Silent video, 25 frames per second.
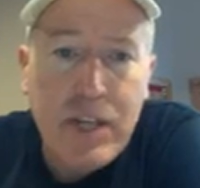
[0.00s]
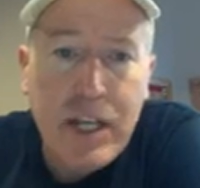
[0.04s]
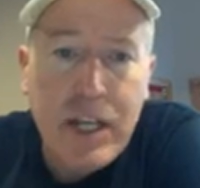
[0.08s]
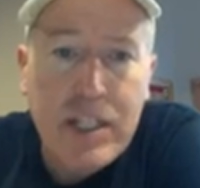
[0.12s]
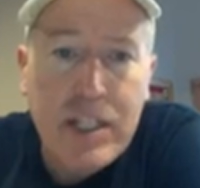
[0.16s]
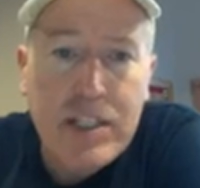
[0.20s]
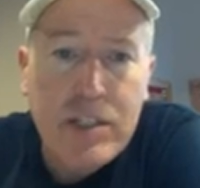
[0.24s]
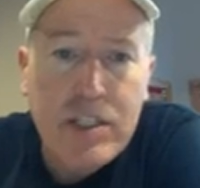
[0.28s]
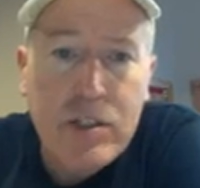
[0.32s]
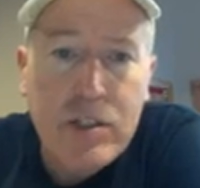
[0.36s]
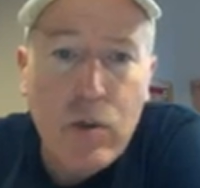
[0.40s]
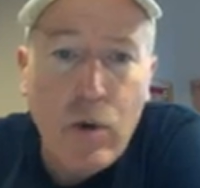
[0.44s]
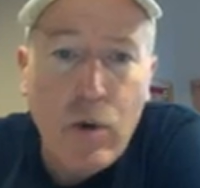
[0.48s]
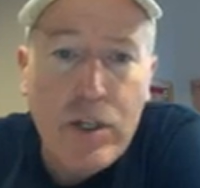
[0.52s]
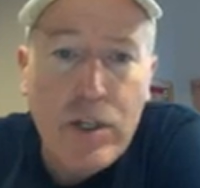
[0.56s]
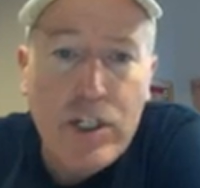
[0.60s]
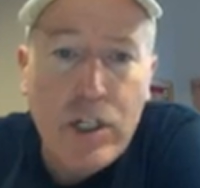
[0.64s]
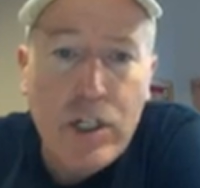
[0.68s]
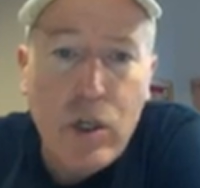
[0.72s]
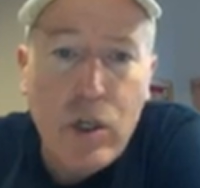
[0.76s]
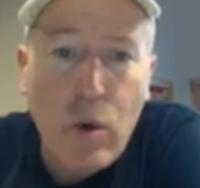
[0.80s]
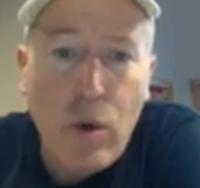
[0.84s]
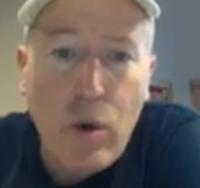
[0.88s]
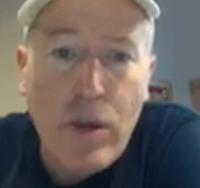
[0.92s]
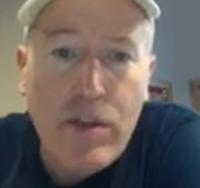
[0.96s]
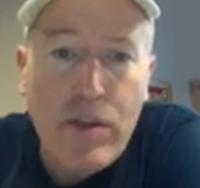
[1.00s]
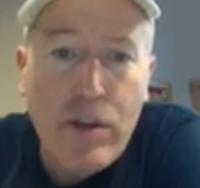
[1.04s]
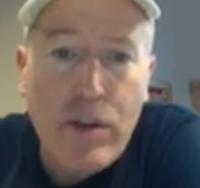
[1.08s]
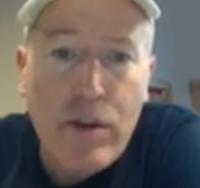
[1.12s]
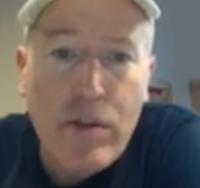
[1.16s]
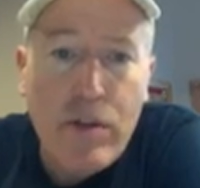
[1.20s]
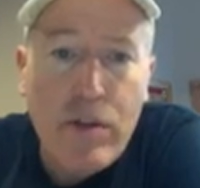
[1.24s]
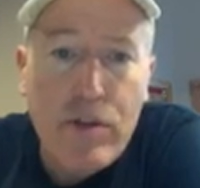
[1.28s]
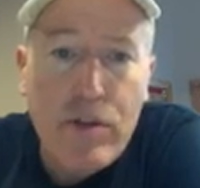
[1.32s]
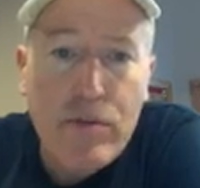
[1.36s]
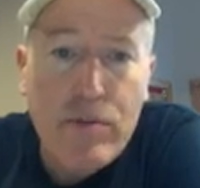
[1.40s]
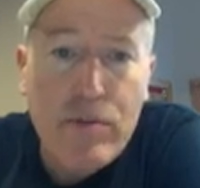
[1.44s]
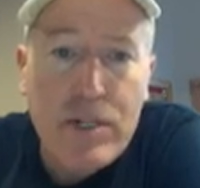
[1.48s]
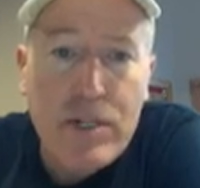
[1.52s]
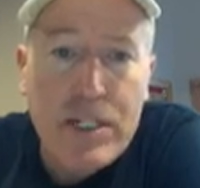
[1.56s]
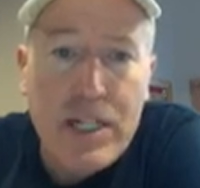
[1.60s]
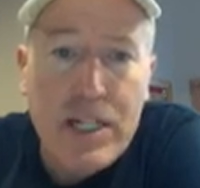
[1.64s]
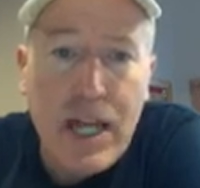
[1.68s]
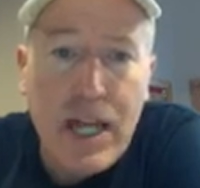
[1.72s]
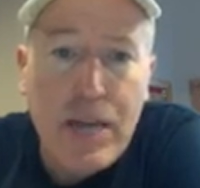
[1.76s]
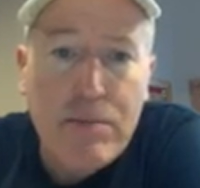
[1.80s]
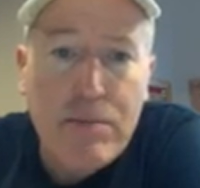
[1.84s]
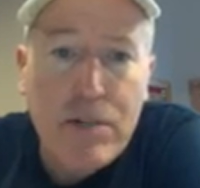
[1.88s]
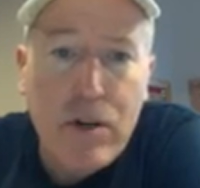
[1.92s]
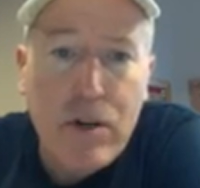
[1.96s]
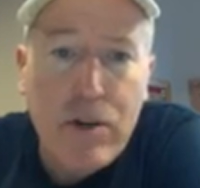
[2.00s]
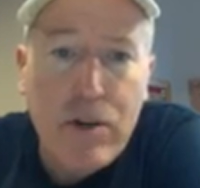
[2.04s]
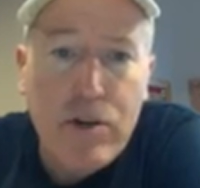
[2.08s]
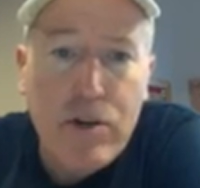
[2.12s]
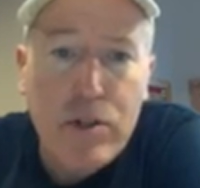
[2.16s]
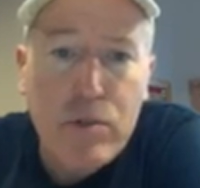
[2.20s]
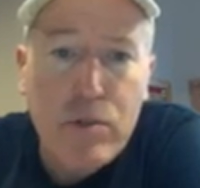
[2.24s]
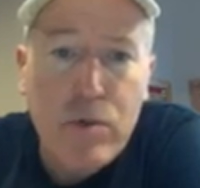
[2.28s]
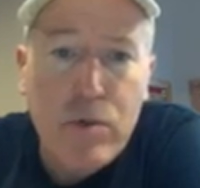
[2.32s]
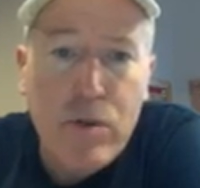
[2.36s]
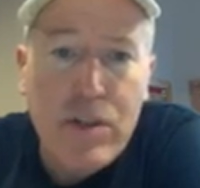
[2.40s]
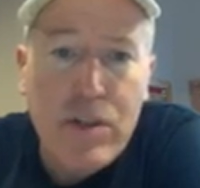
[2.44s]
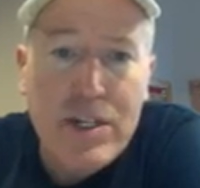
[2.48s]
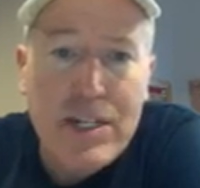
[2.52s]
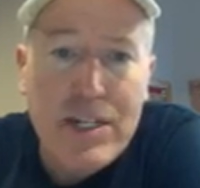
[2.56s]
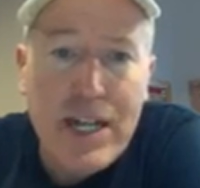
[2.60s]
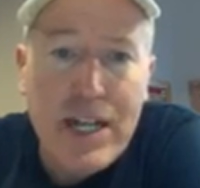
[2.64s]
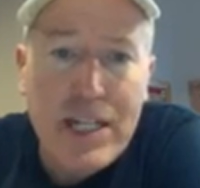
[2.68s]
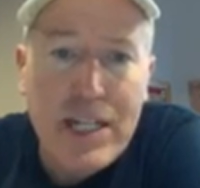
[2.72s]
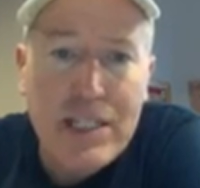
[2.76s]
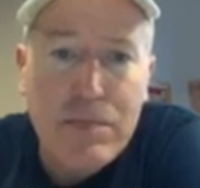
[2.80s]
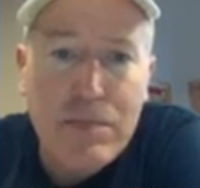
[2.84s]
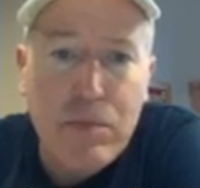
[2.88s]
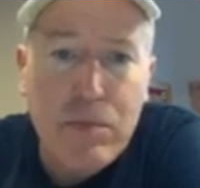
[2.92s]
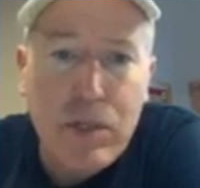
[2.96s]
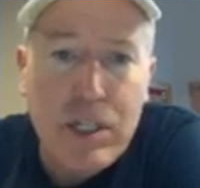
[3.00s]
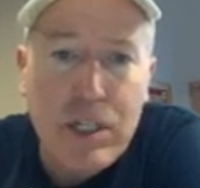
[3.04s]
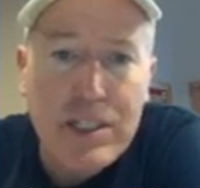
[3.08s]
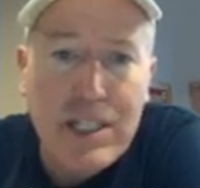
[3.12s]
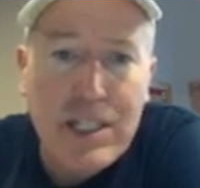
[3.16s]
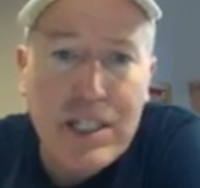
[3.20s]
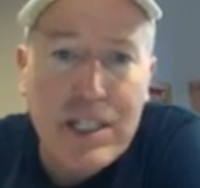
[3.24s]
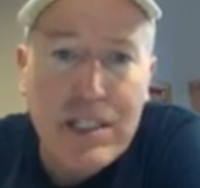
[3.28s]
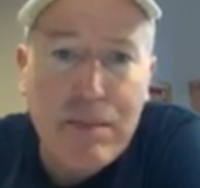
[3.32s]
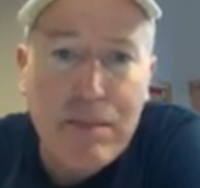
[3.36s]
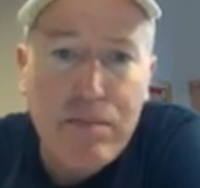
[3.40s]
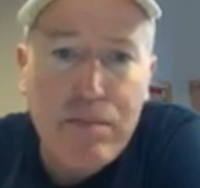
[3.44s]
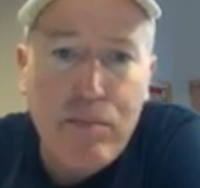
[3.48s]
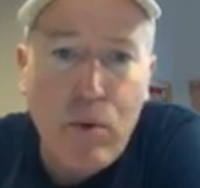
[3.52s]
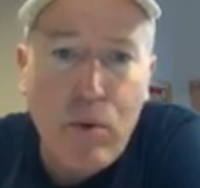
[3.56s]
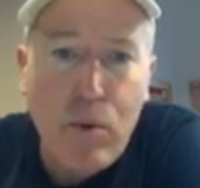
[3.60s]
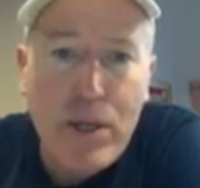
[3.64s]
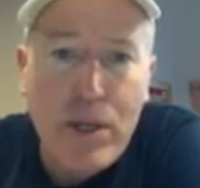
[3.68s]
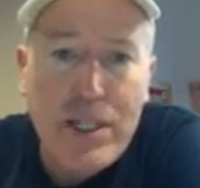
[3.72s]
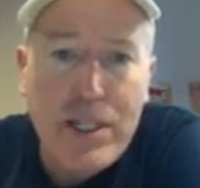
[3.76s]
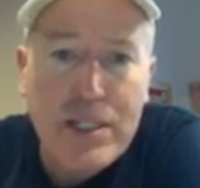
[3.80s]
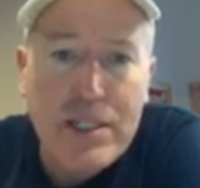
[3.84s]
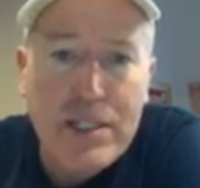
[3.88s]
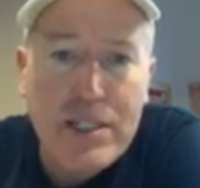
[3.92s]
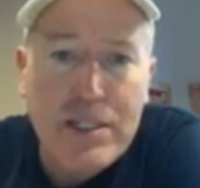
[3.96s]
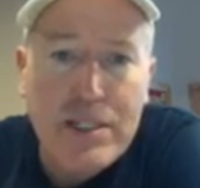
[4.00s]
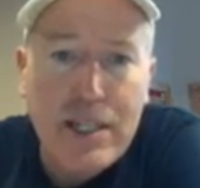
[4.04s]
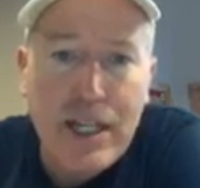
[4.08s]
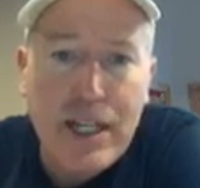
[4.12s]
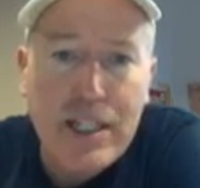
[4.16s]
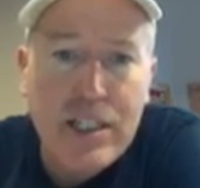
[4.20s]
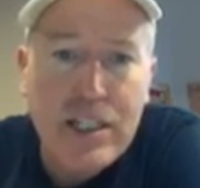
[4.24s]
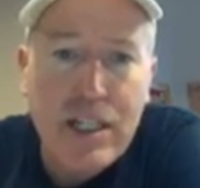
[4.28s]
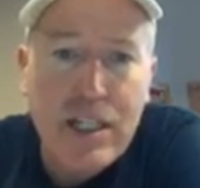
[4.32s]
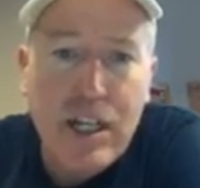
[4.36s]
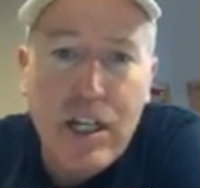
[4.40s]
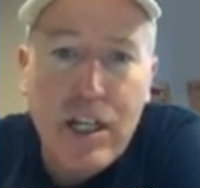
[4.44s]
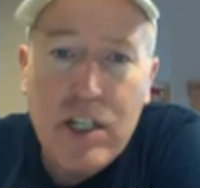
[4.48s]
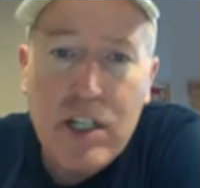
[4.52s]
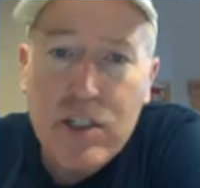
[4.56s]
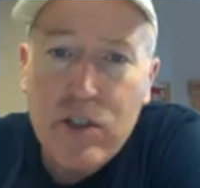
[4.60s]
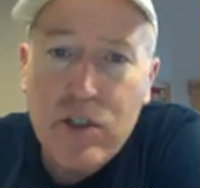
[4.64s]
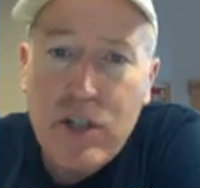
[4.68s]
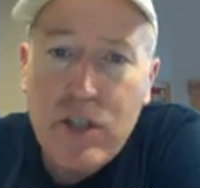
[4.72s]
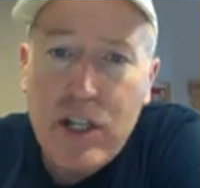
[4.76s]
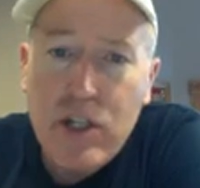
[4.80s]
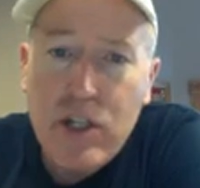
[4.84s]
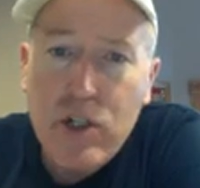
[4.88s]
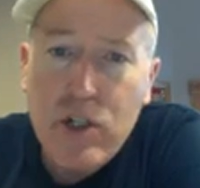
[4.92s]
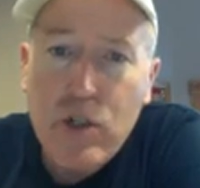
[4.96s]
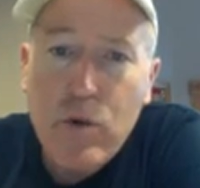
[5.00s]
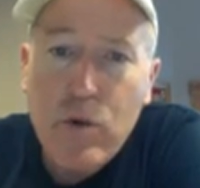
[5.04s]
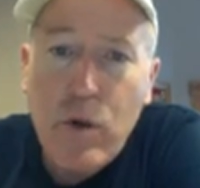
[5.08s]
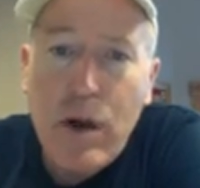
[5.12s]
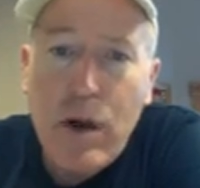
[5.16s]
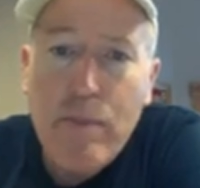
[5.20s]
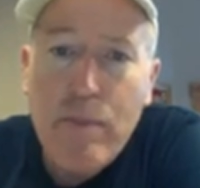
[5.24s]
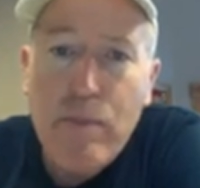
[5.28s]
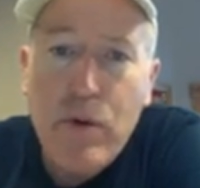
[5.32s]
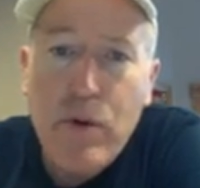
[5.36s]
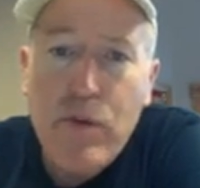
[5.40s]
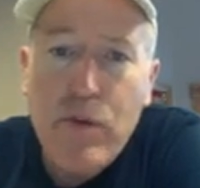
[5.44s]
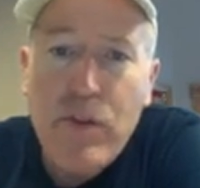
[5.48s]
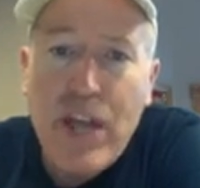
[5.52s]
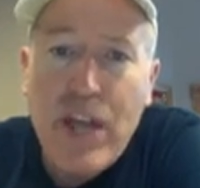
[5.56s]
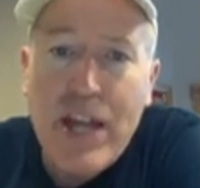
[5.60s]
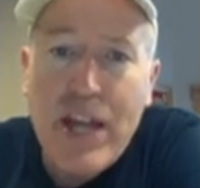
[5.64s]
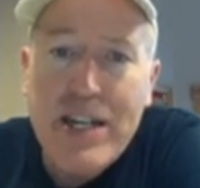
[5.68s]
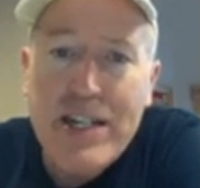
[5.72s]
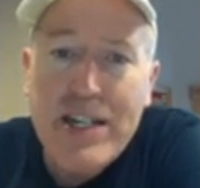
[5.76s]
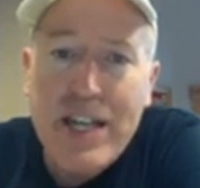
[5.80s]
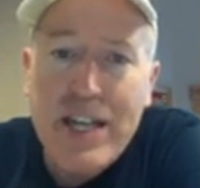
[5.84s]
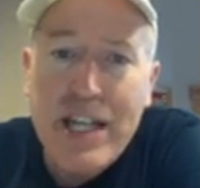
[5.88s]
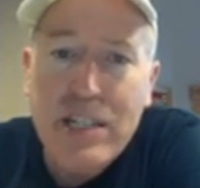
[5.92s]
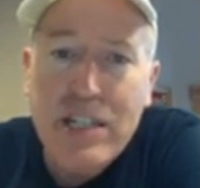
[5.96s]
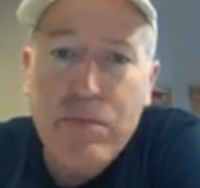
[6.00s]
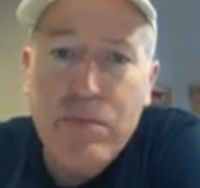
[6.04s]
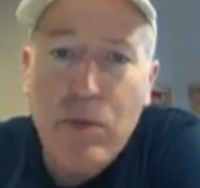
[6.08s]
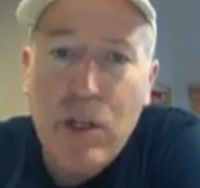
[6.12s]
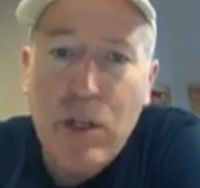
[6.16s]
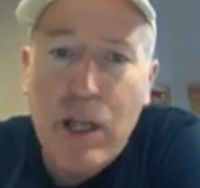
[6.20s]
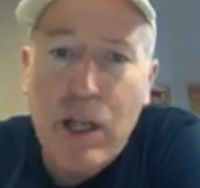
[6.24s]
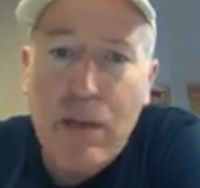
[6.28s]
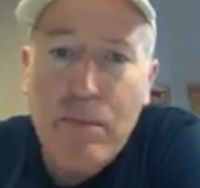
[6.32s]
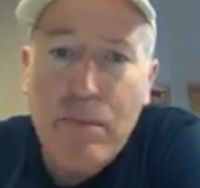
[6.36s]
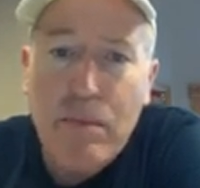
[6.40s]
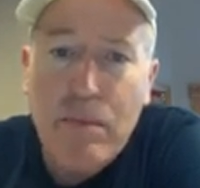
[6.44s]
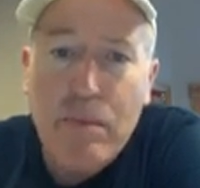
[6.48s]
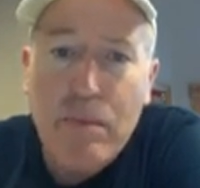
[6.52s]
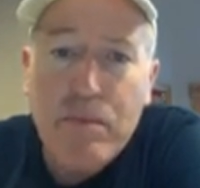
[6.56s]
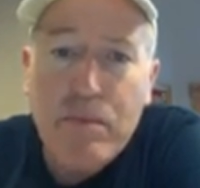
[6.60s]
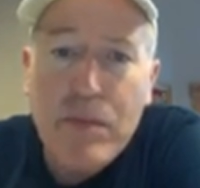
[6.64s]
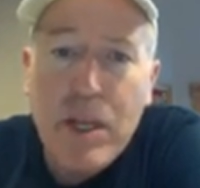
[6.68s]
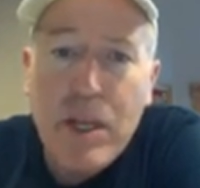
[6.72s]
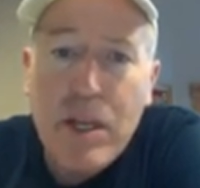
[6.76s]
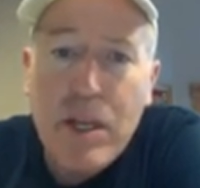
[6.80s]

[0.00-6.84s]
It's going to go in there 3 times. Now here's where the decimal is. That's a 0.6. So that is where I put that decimal up.